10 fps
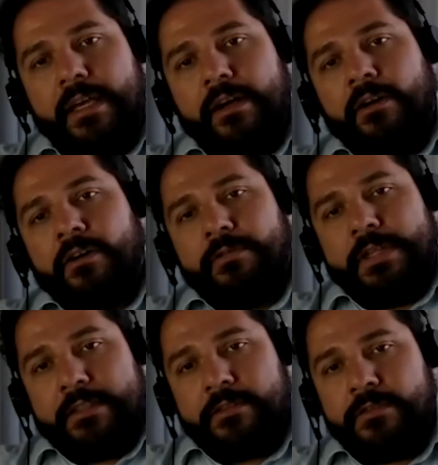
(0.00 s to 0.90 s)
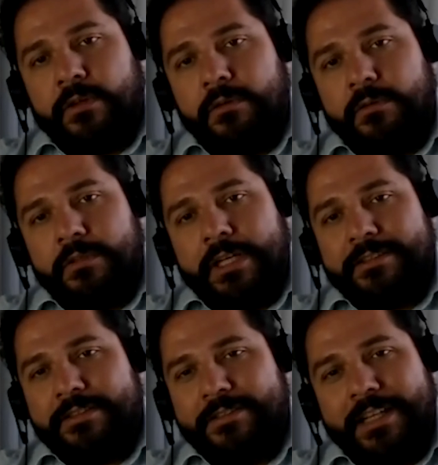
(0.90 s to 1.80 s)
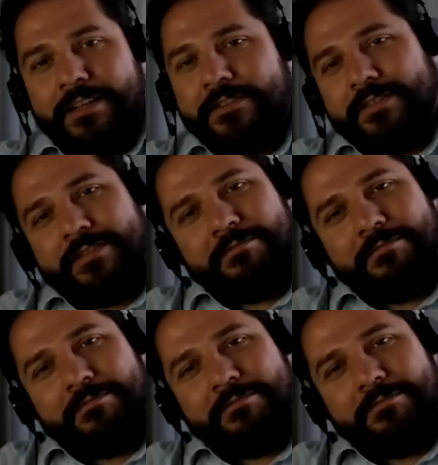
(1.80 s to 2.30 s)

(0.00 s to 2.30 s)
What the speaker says: all of that. So that is